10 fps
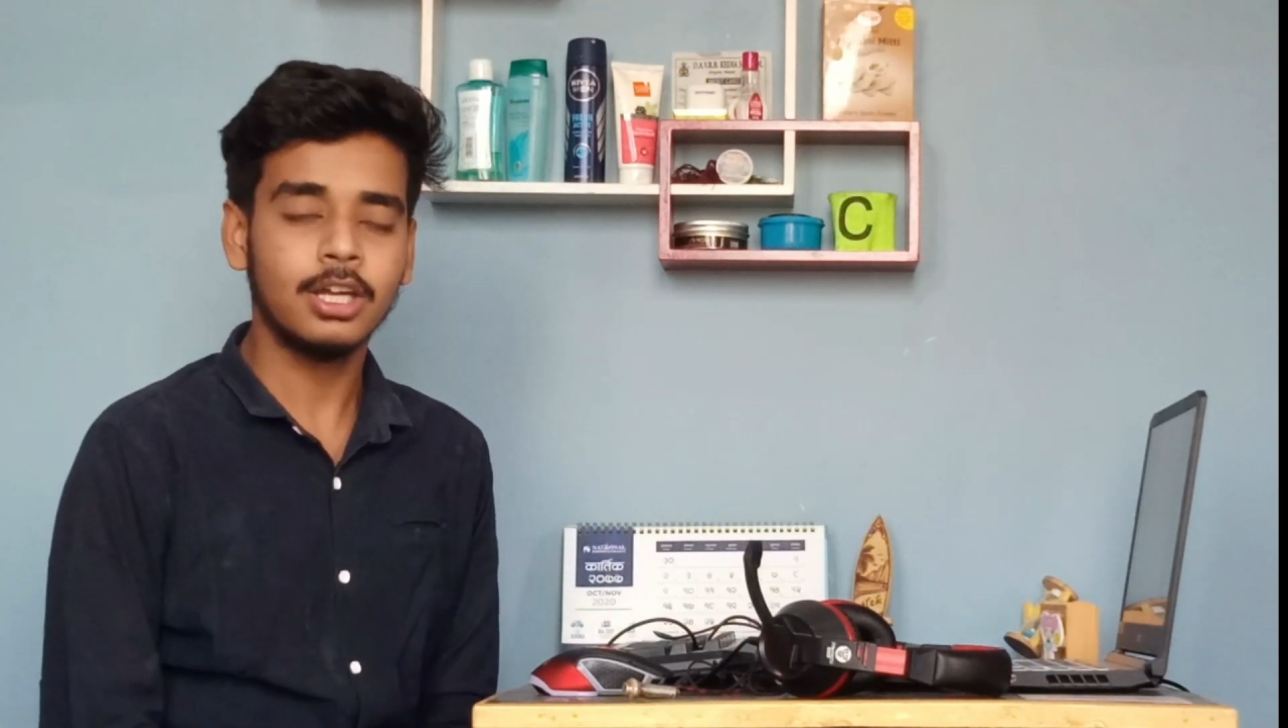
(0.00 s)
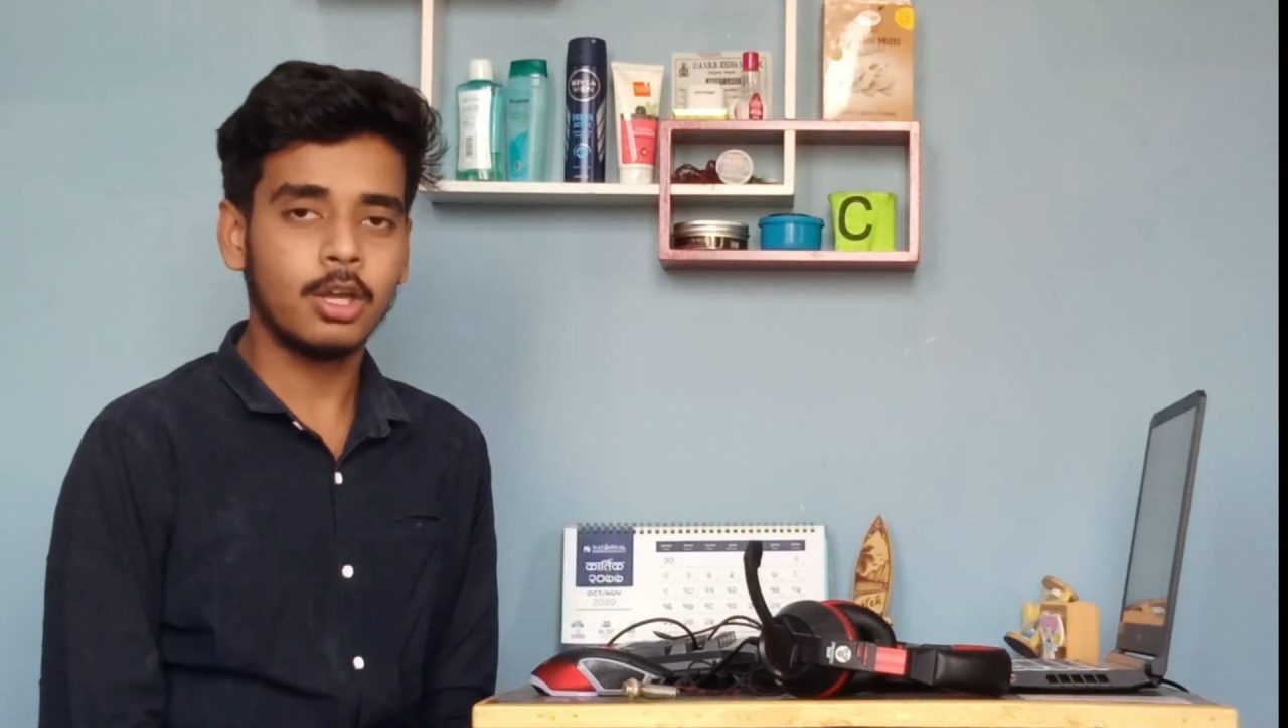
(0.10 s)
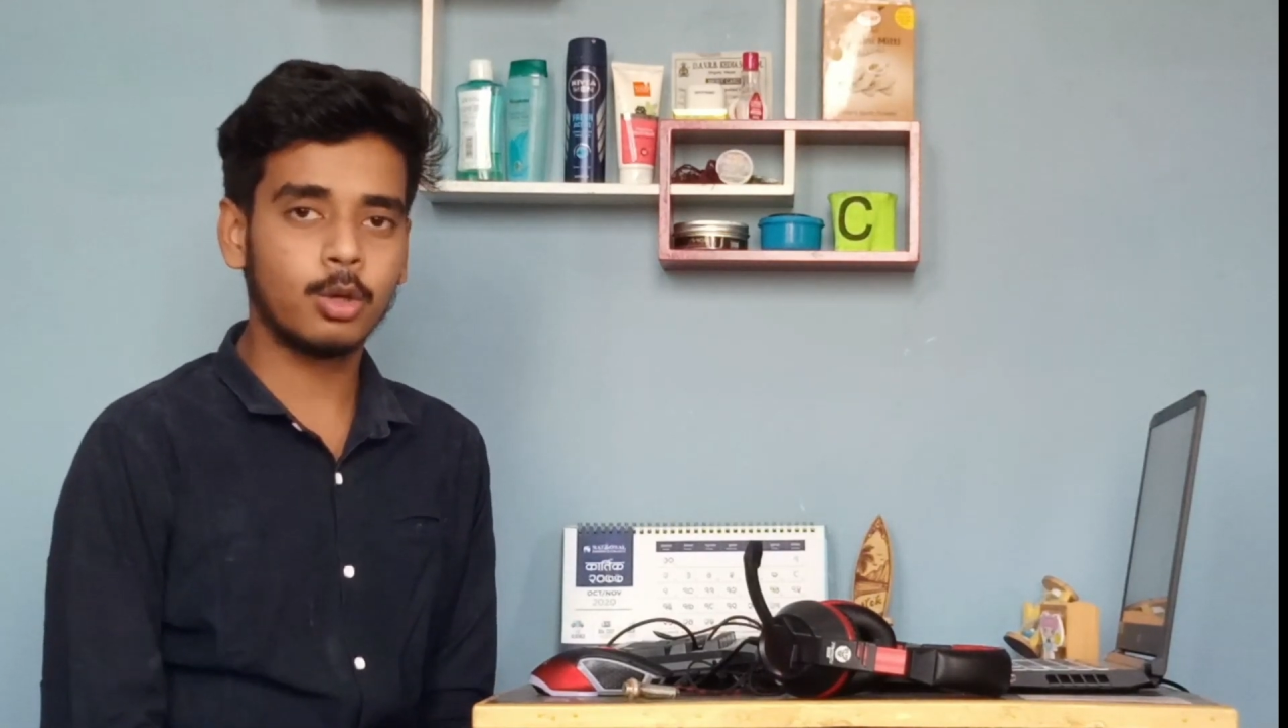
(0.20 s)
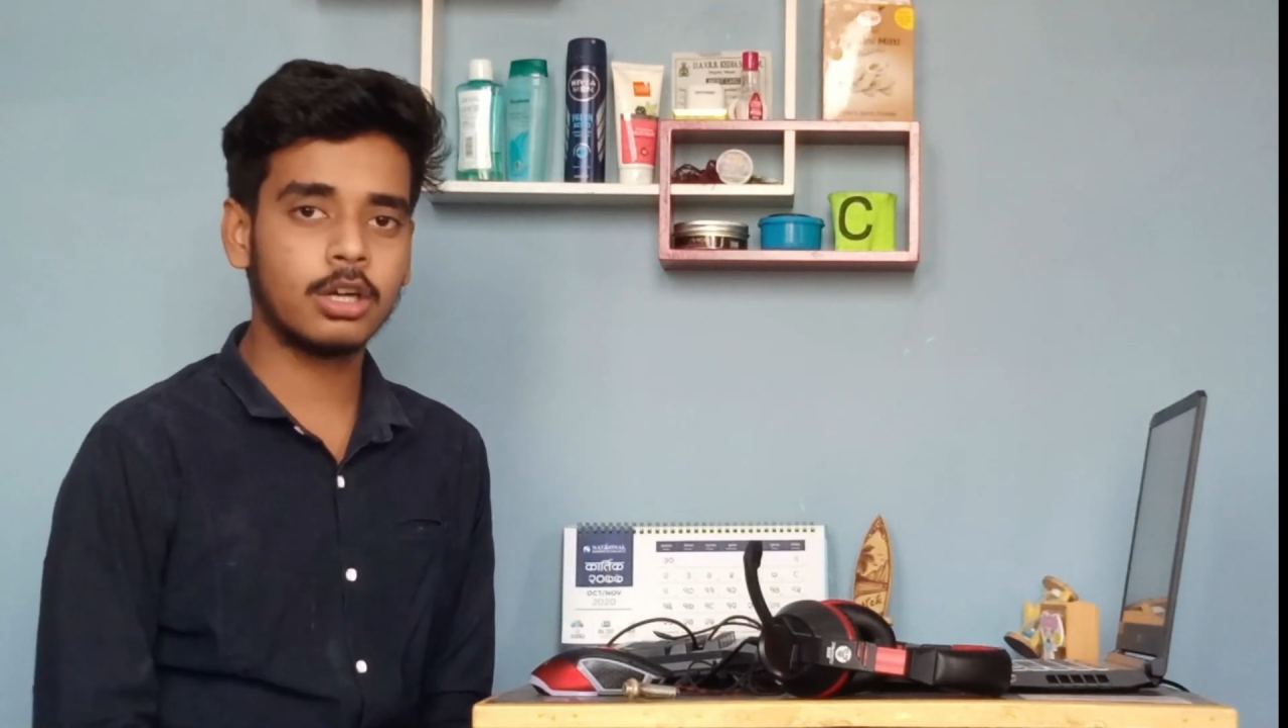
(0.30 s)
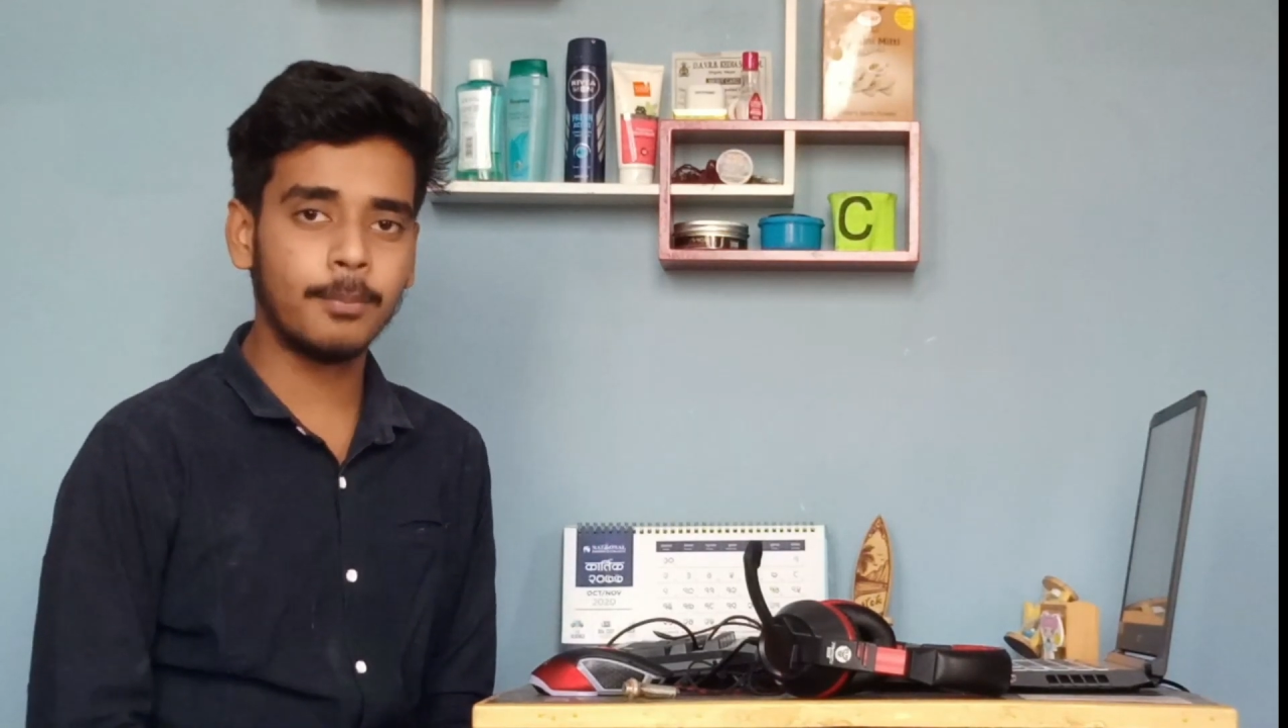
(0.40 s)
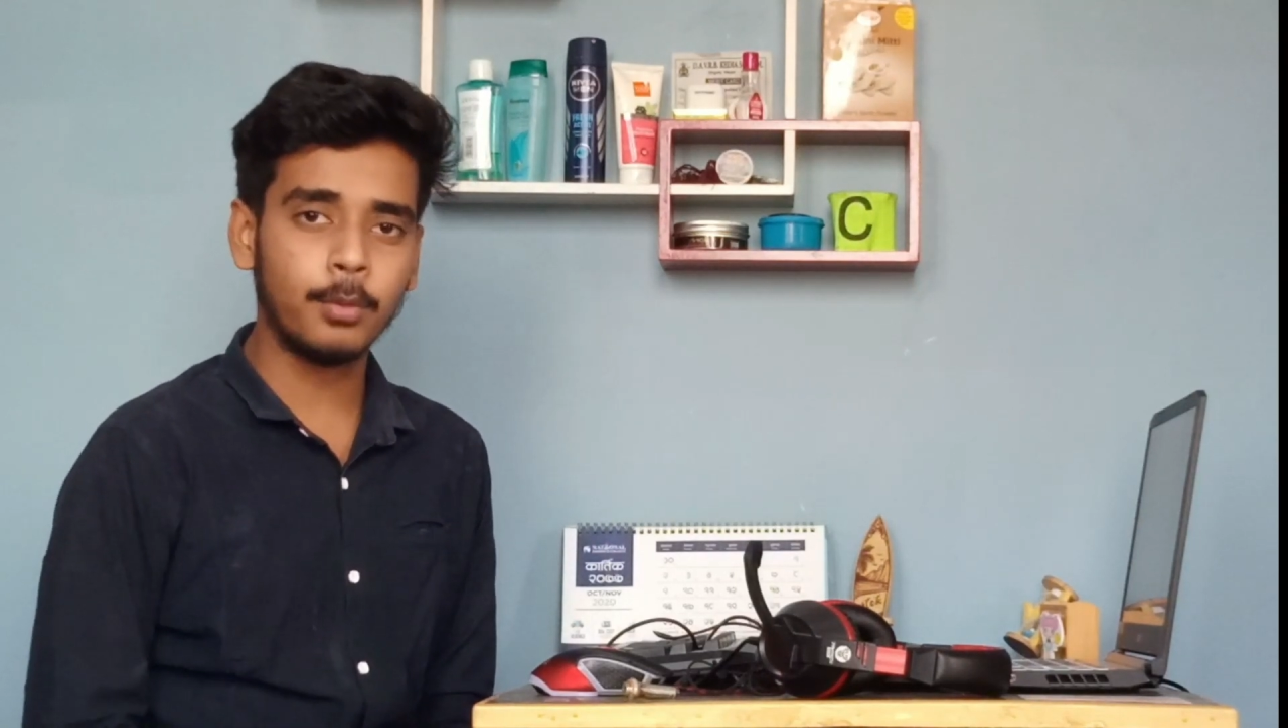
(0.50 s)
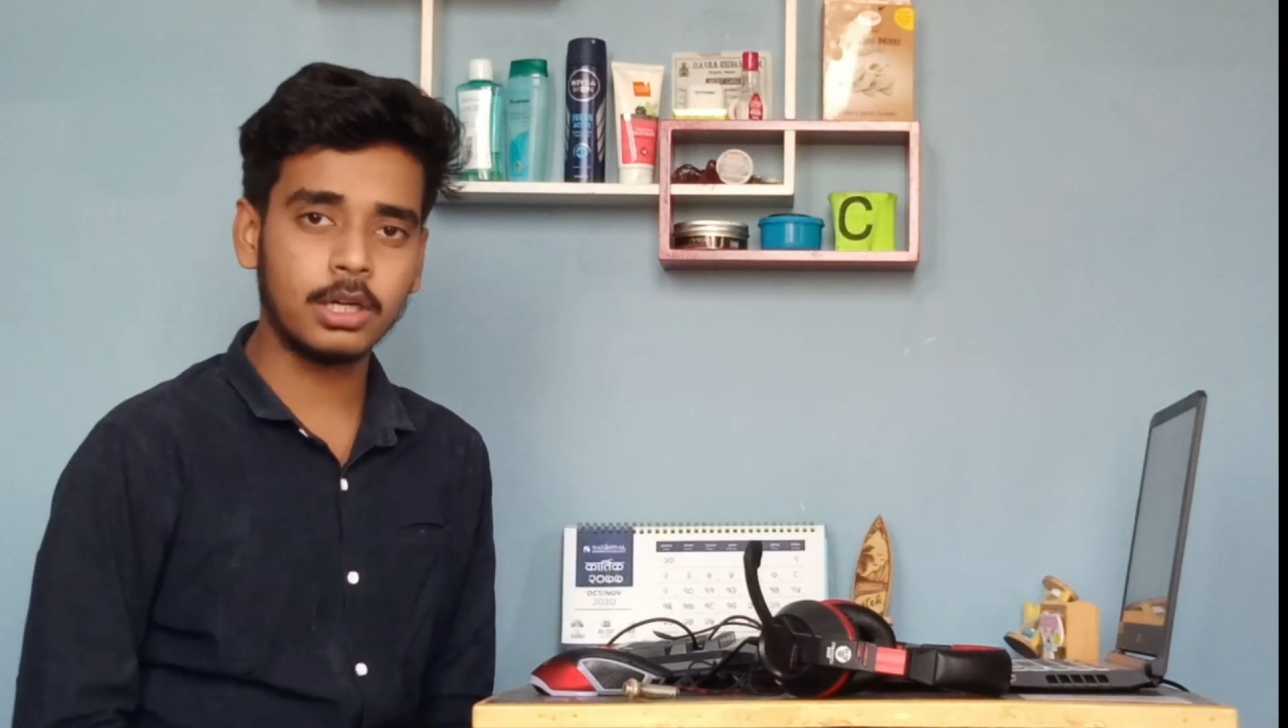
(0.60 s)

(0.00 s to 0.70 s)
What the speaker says: Your computer